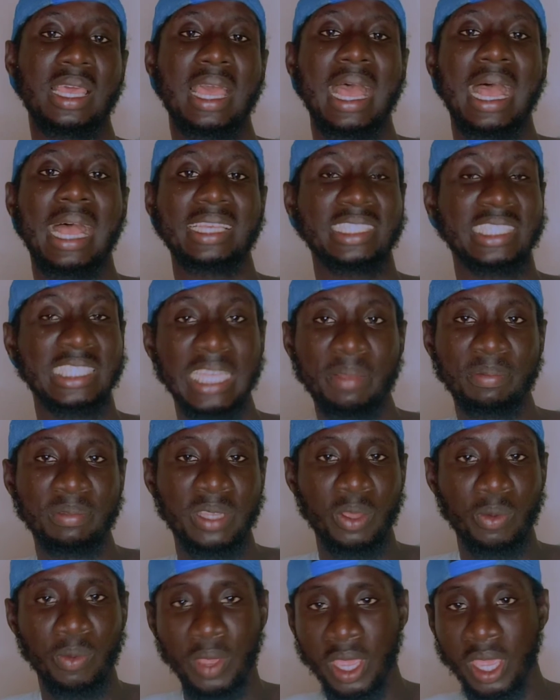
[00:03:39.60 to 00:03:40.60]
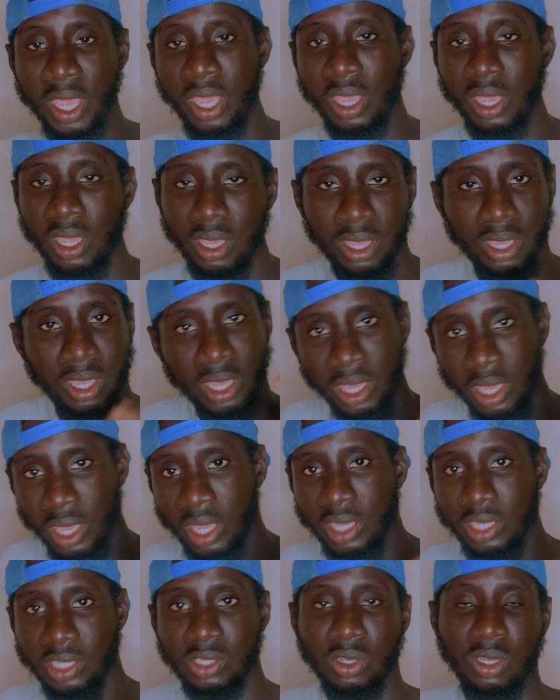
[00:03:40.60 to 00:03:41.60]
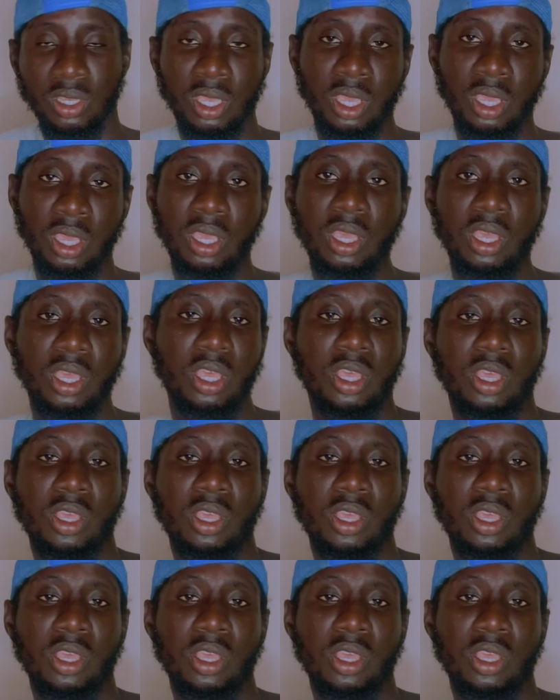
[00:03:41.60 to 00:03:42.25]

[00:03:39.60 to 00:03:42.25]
accept the way he is, okay?